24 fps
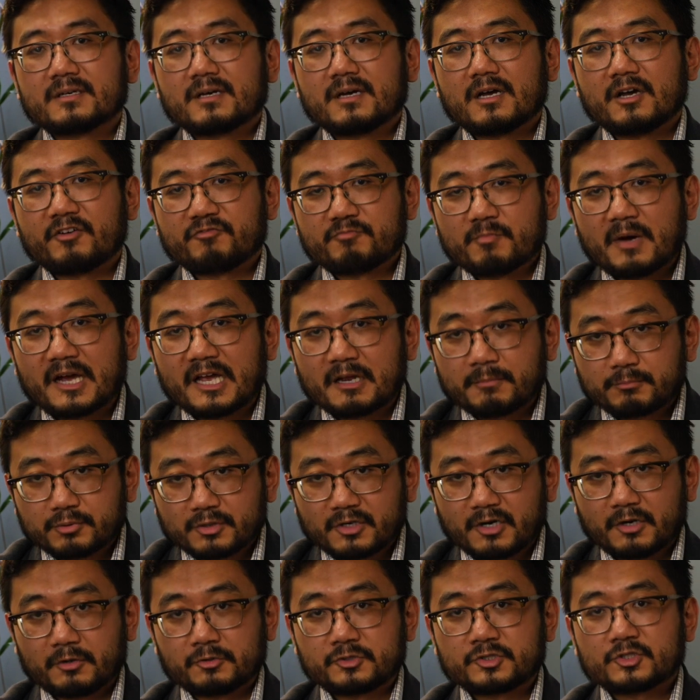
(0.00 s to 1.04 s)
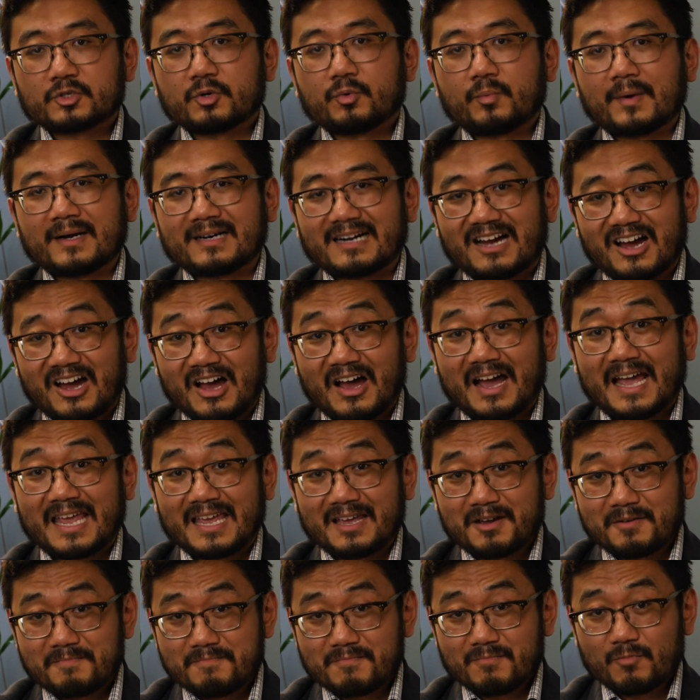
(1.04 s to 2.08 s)
of my approach where I
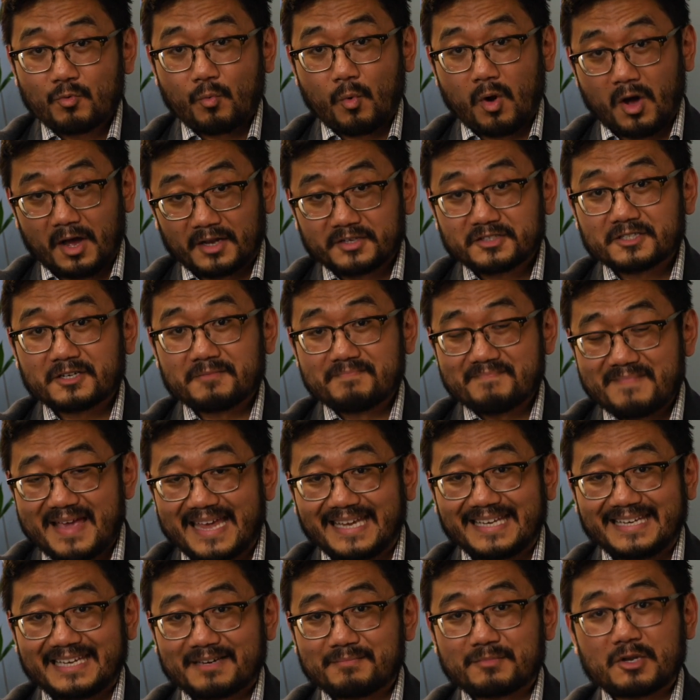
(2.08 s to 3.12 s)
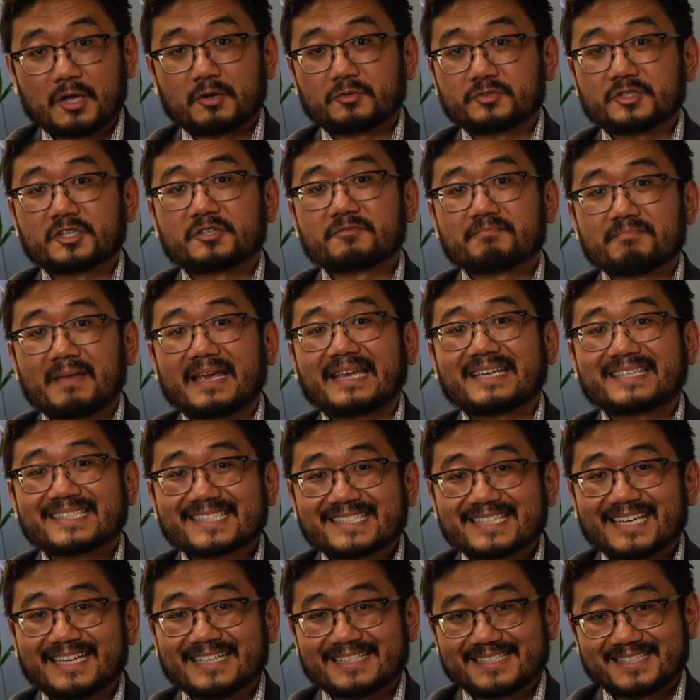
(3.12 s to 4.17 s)
want to make hypnosis make
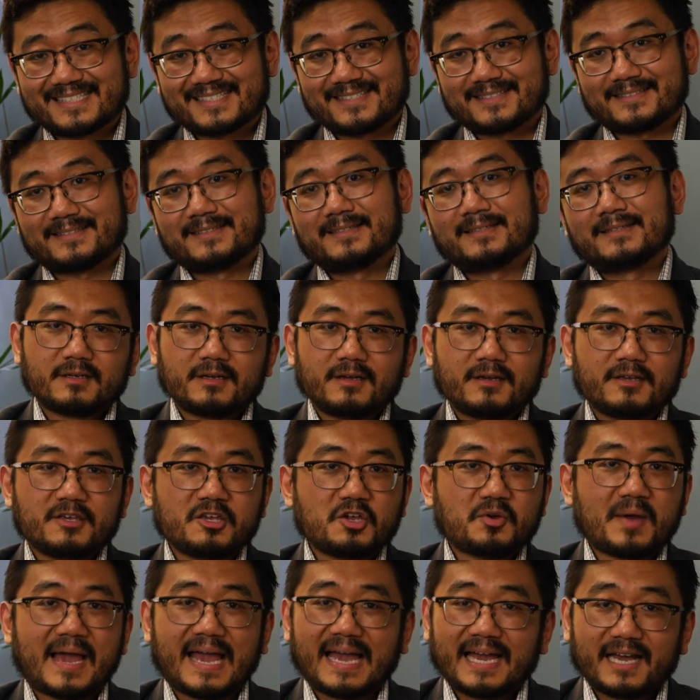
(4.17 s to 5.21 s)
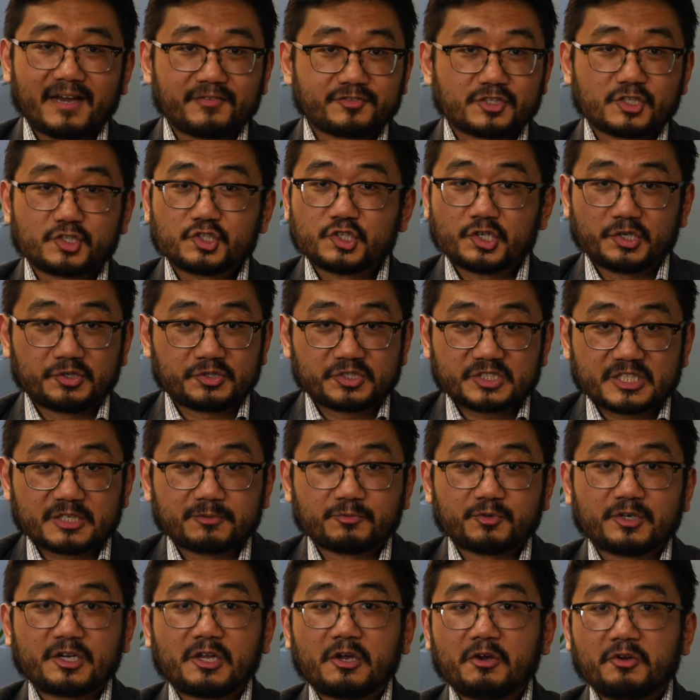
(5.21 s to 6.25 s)
sense. You have to choose
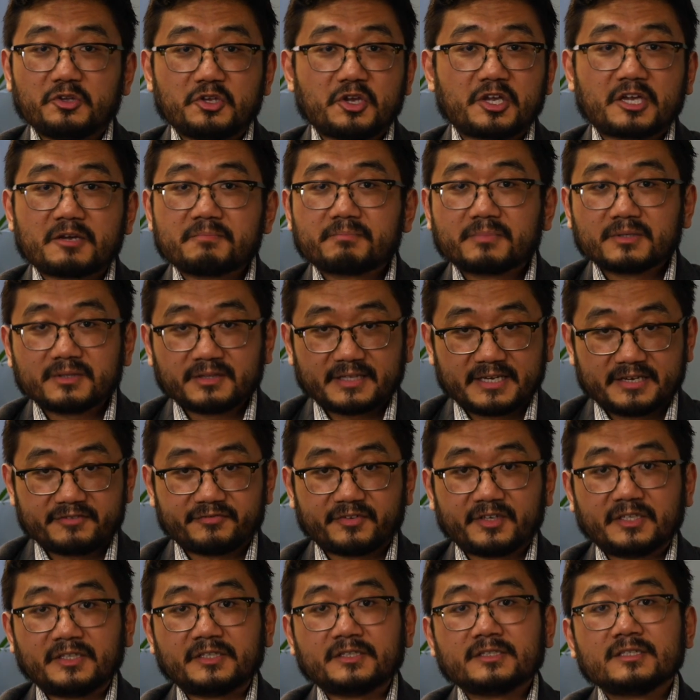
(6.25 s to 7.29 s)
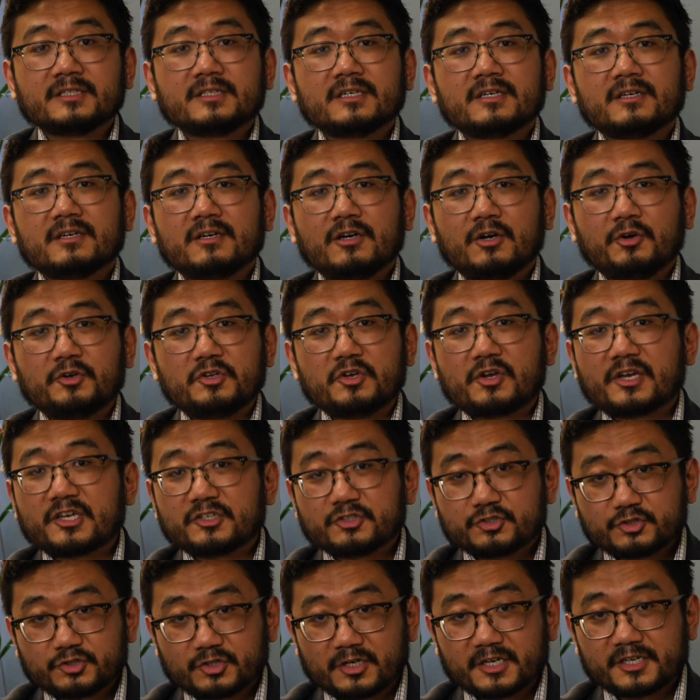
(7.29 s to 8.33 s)
someone who you can believe in, who you can
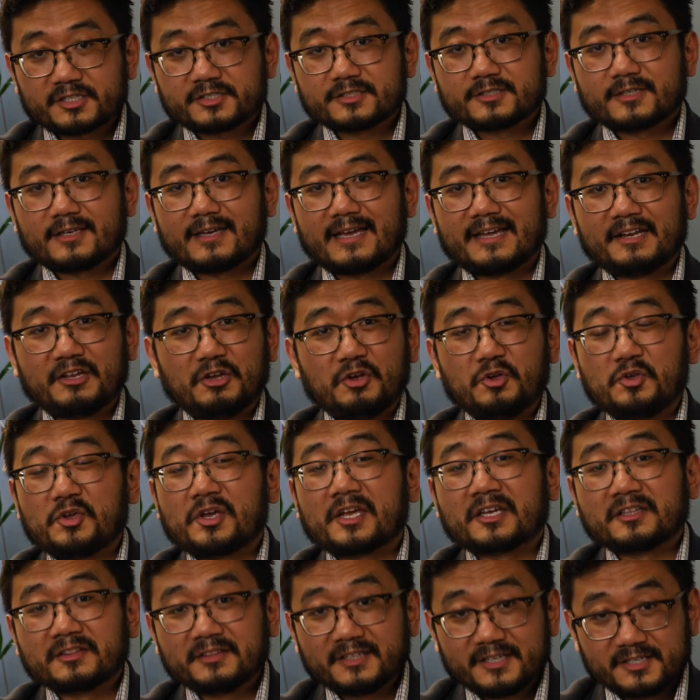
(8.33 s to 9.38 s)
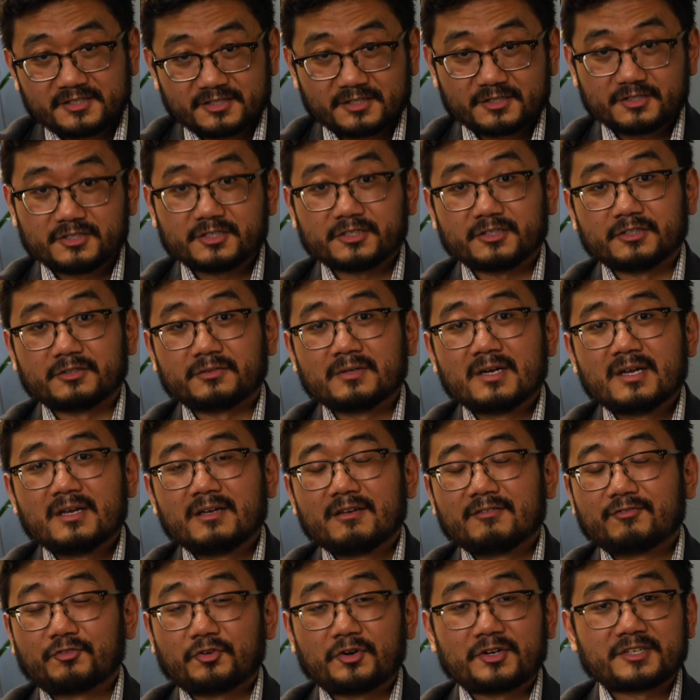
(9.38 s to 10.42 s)
trust, and who you can listen to
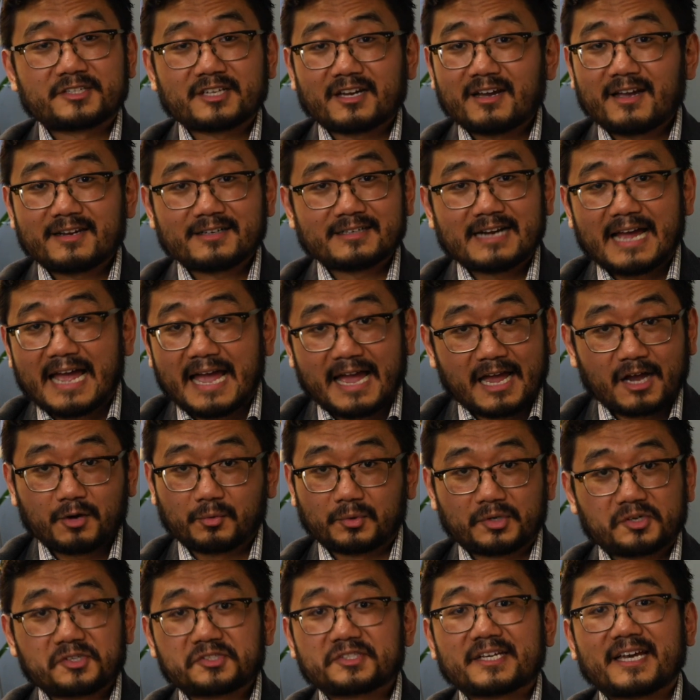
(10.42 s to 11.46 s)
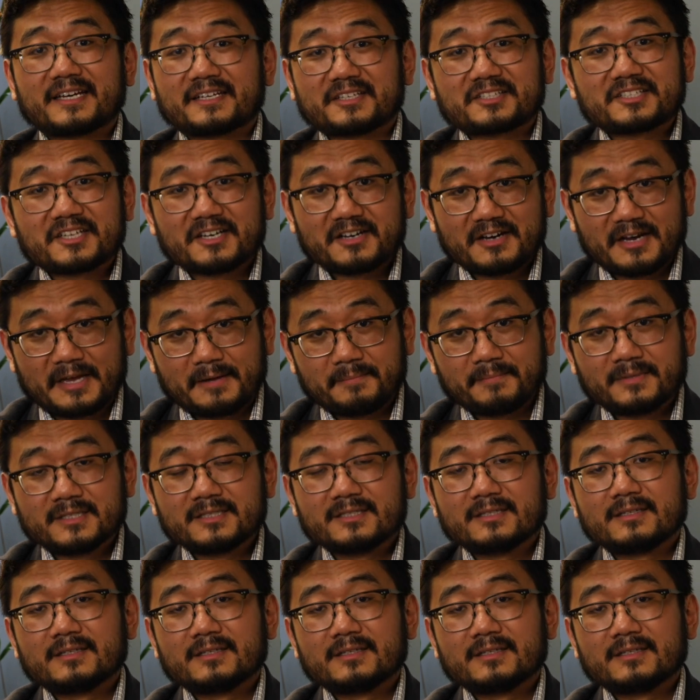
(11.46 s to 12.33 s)
for entire hours at a time.